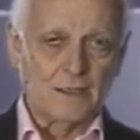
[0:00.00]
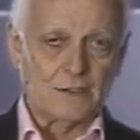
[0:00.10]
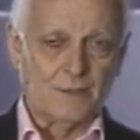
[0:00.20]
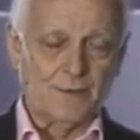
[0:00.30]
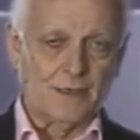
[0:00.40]

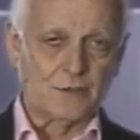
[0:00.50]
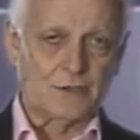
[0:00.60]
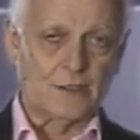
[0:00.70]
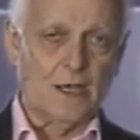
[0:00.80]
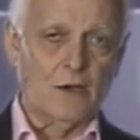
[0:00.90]
some
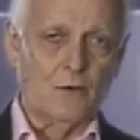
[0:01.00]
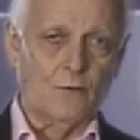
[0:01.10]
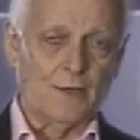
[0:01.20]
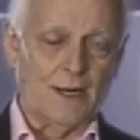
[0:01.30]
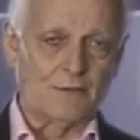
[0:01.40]
years ago
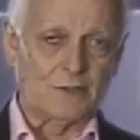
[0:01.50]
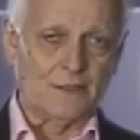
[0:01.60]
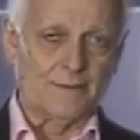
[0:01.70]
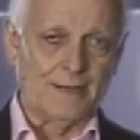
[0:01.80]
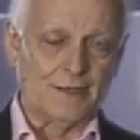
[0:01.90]
when I was
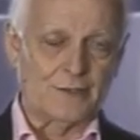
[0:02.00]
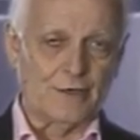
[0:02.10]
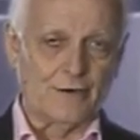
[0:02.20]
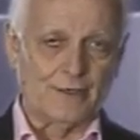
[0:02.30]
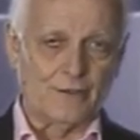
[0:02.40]
in the
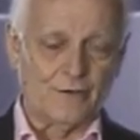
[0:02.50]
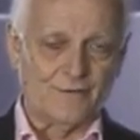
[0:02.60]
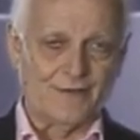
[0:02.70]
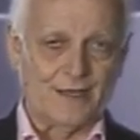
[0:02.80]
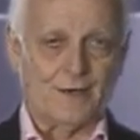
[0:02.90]
military during
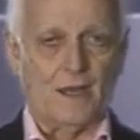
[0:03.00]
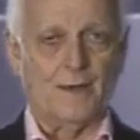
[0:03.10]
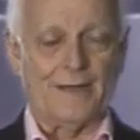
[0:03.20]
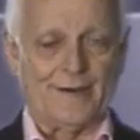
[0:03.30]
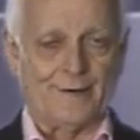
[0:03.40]
the
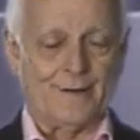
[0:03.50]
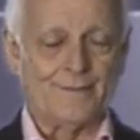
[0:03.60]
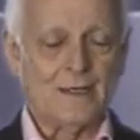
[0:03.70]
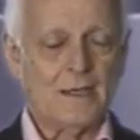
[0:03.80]
Vietnam era